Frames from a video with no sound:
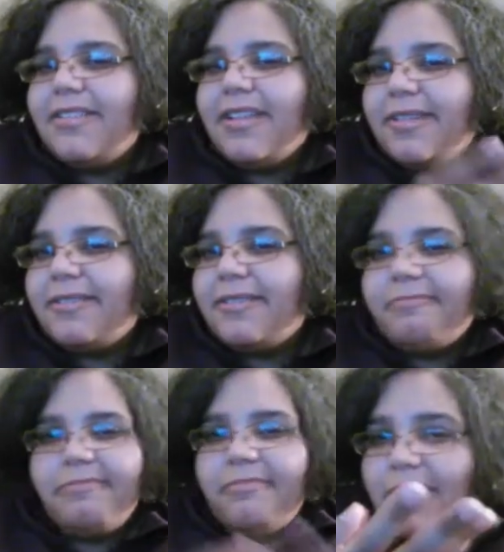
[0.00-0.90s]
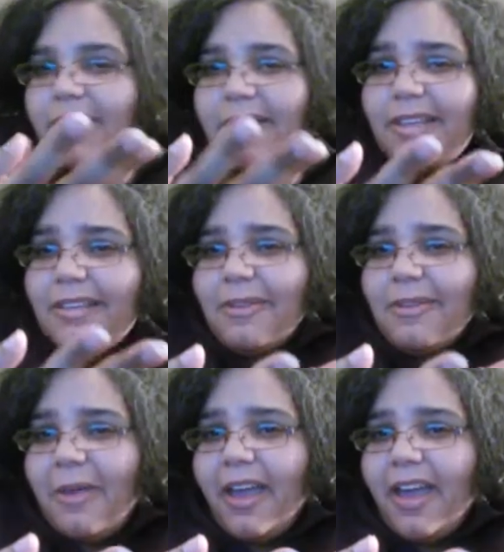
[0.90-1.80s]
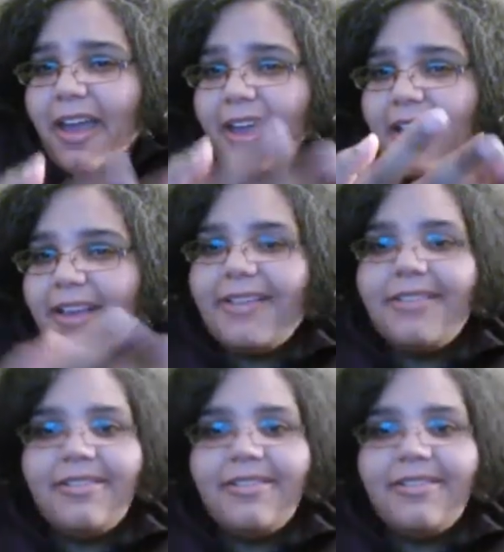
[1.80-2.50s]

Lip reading: Like it's okay.